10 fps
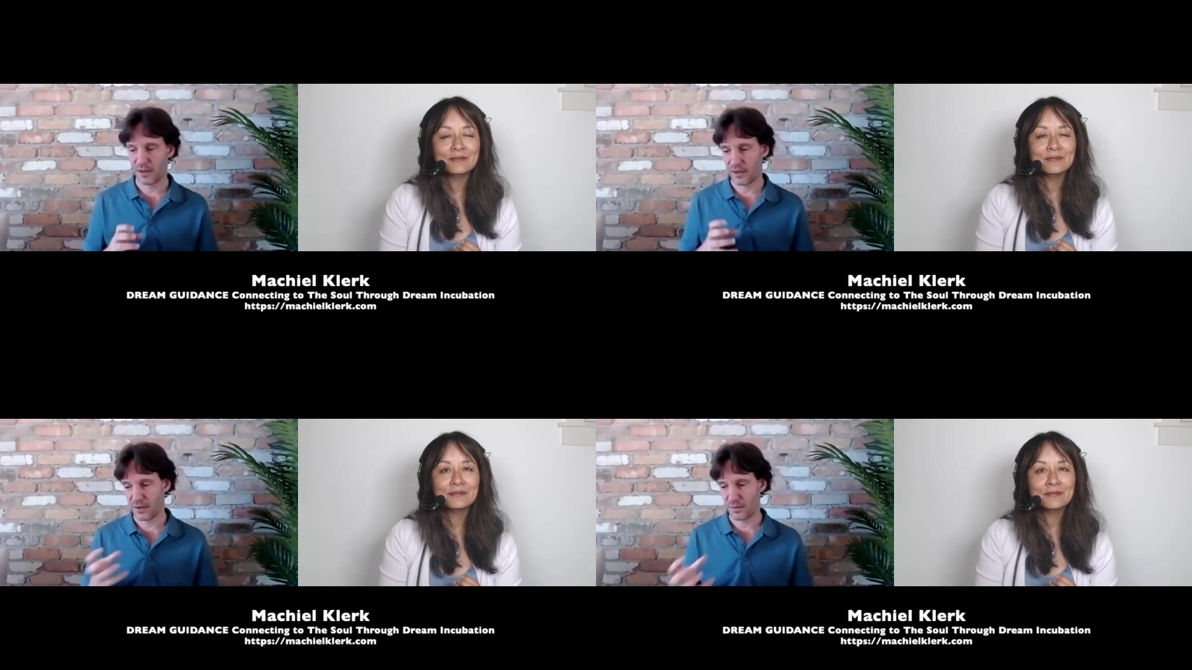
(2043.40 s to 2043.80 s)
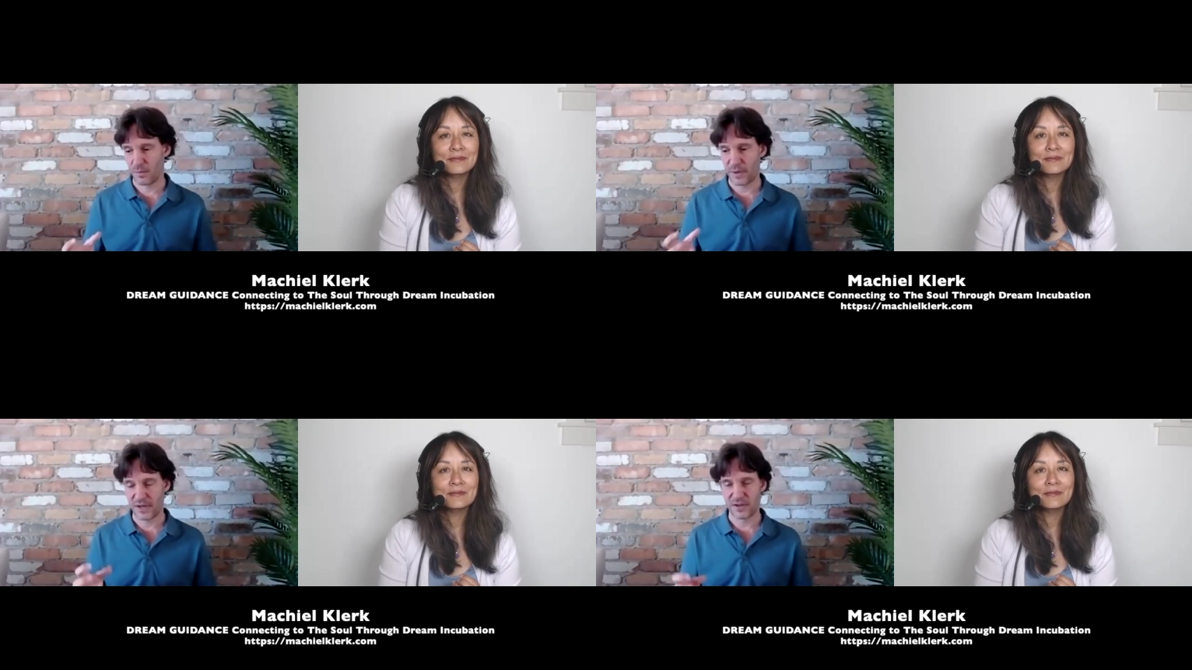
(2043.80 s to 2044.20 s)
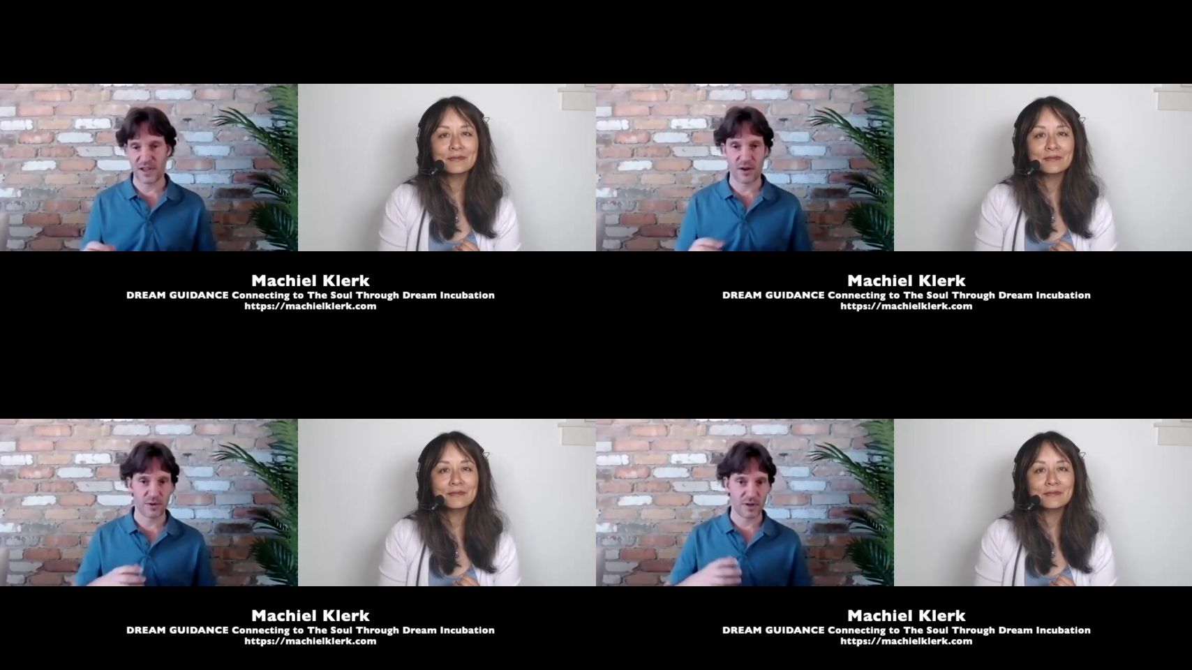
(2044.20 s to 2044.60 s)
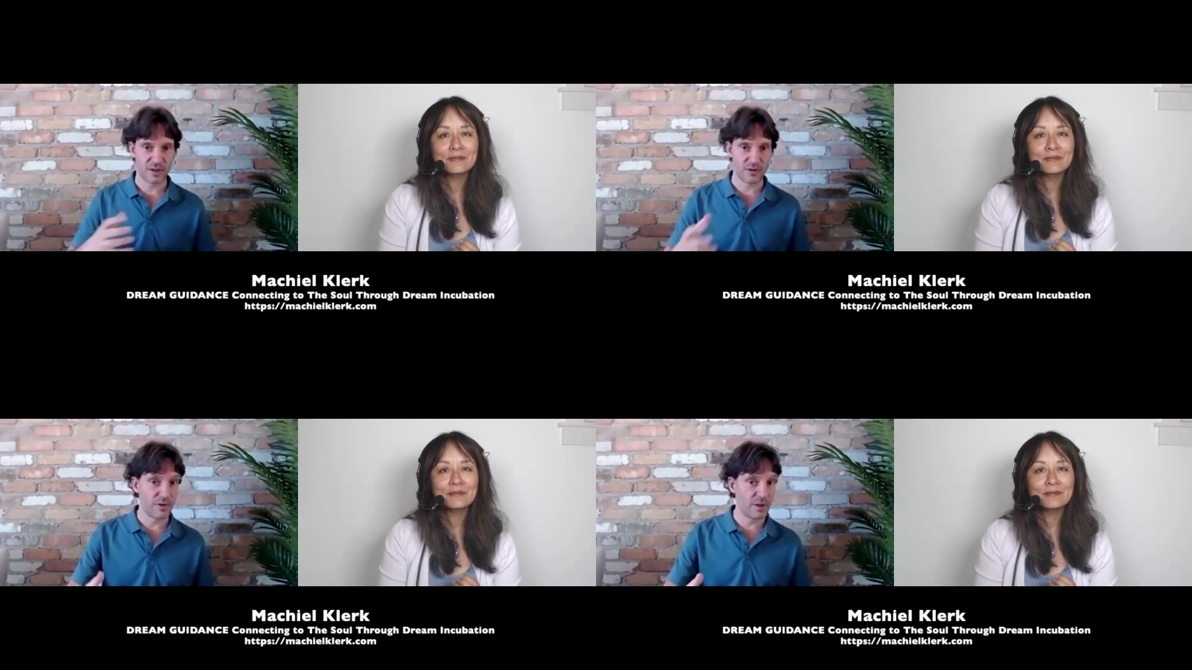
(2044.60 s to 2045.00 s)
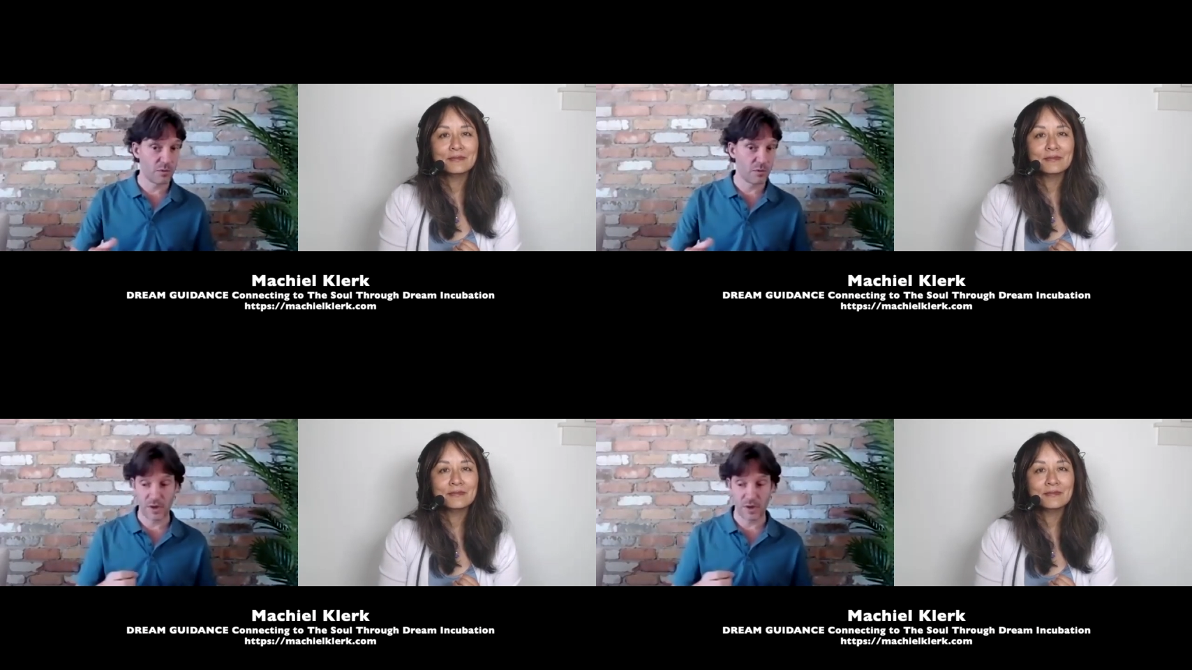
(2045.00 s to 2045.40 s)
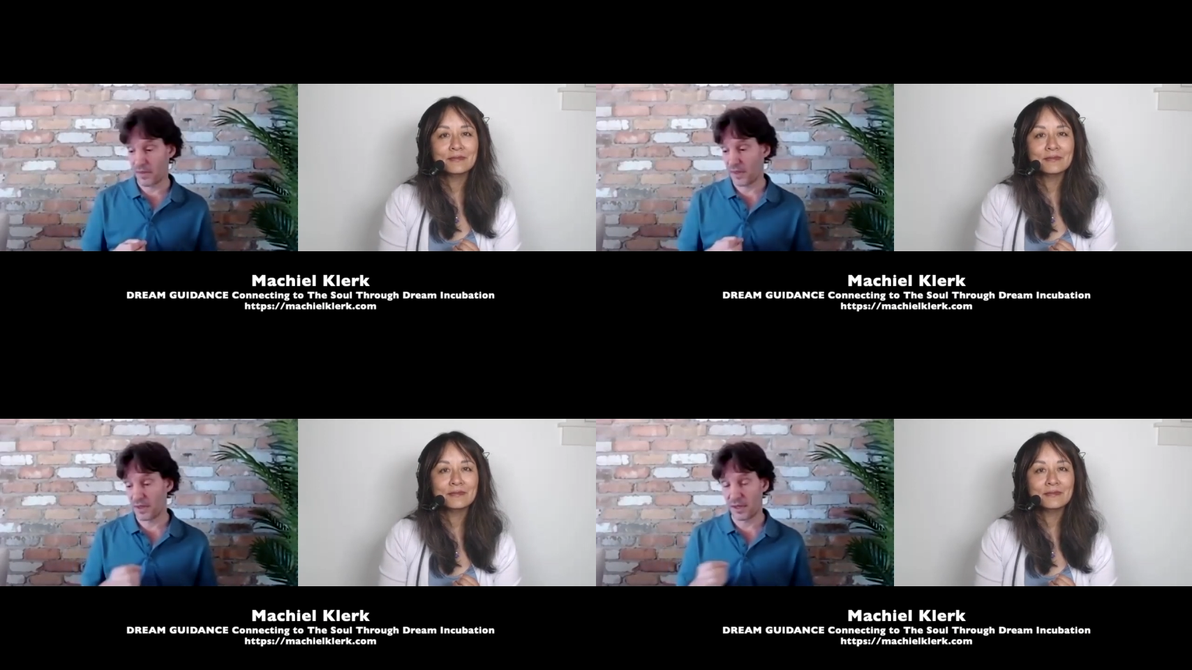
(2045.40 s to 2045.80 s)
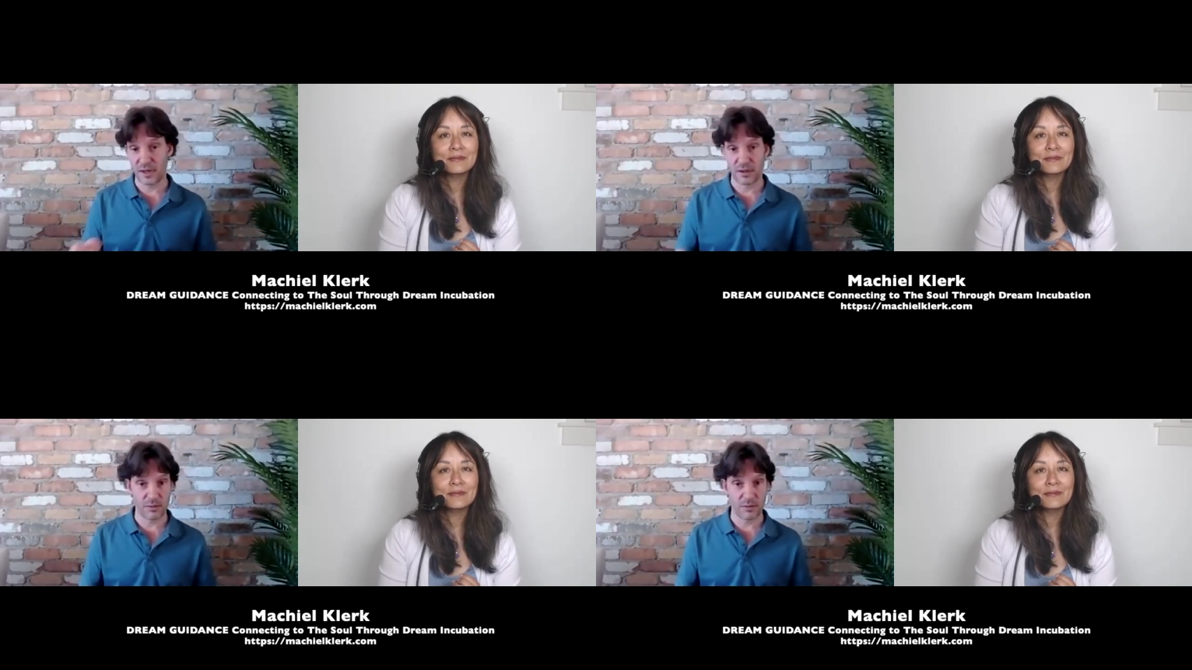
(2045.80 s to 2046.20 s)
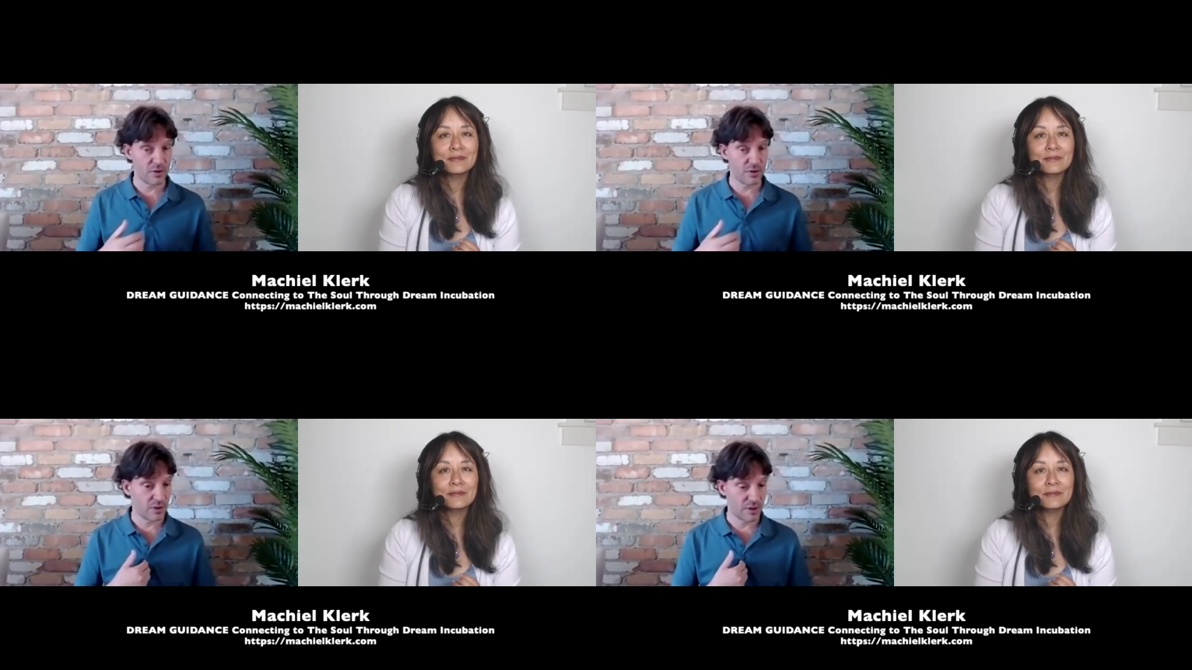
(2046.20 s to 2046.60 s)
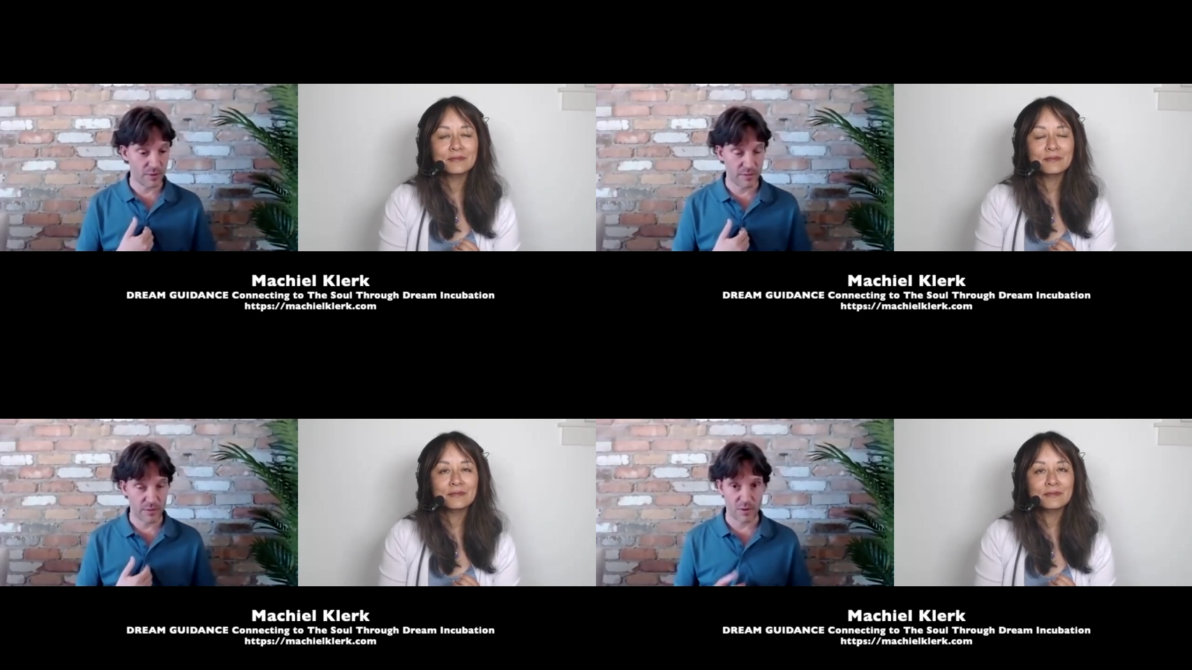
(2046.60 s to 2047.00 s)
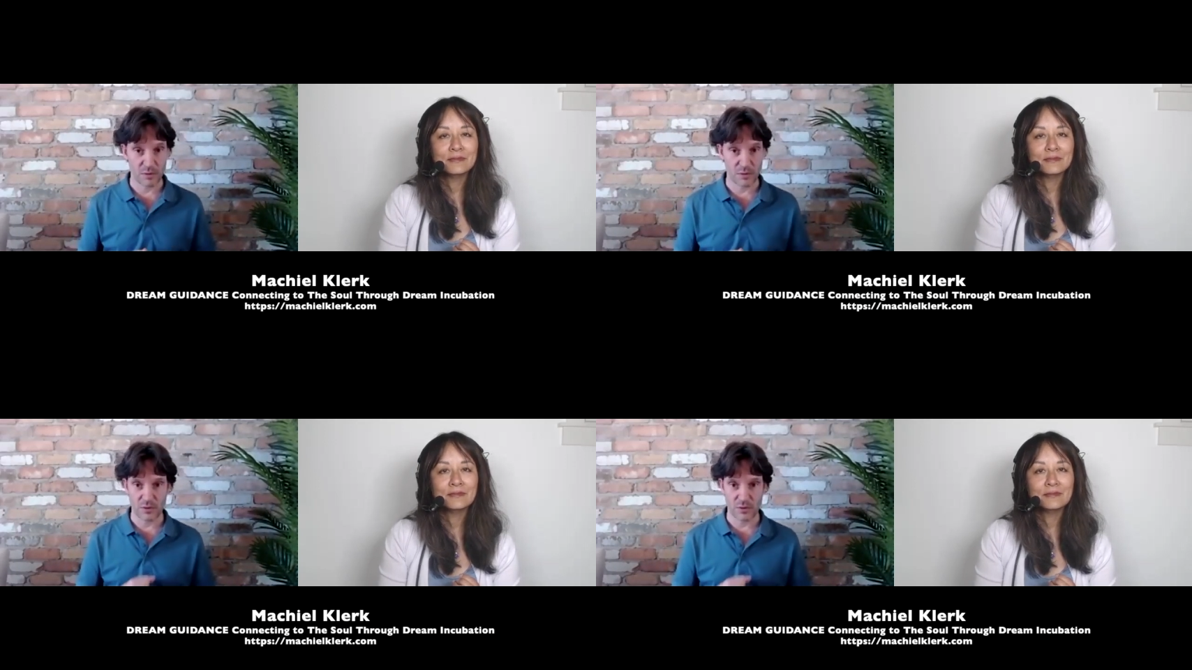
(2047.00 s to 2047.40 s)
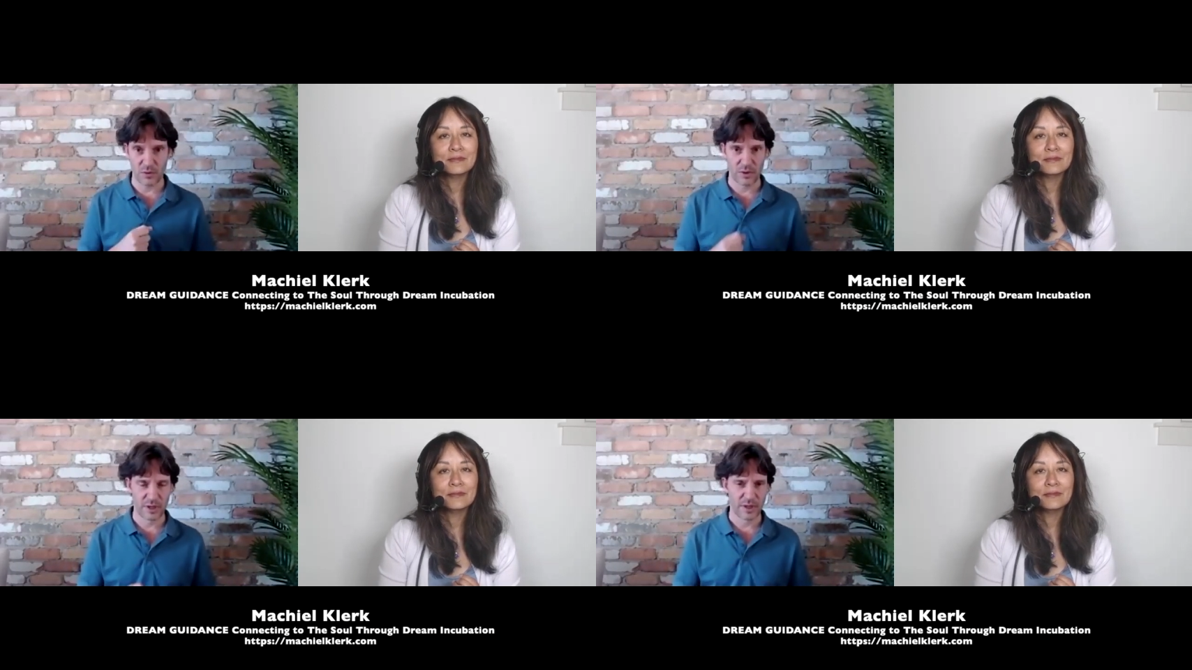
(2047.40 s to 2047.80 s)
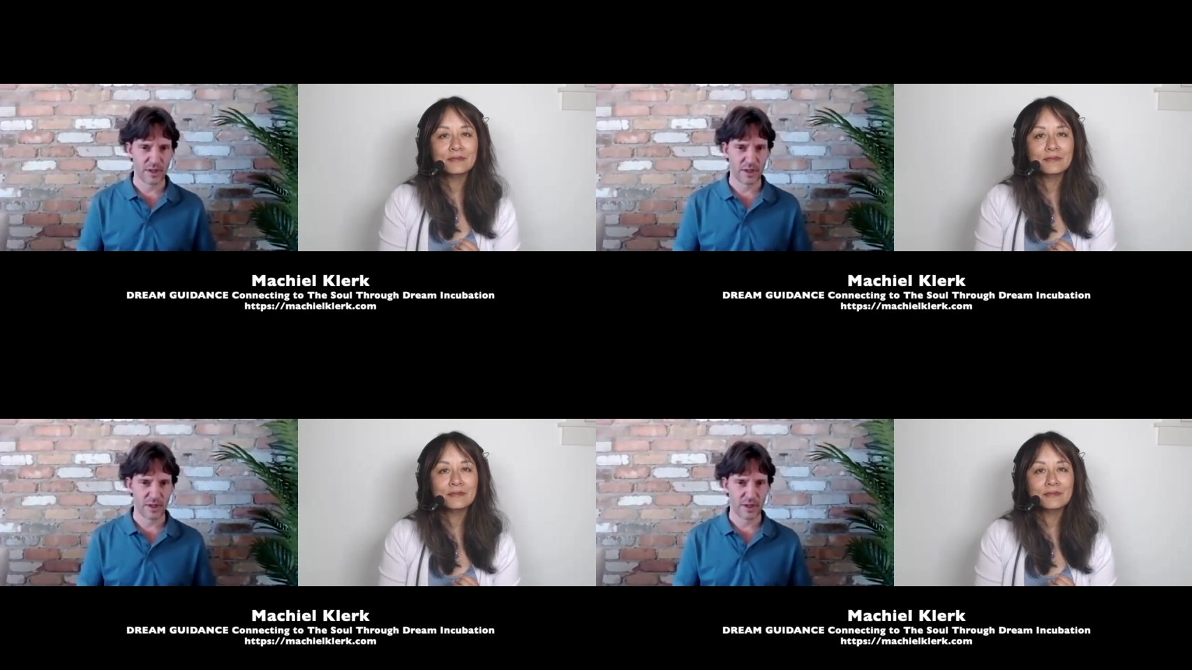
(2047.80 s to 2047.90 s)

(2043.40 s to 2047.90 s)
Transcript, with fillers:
Speaker 1: uh, plays out in dreams, but I think in intuition and with your own soul.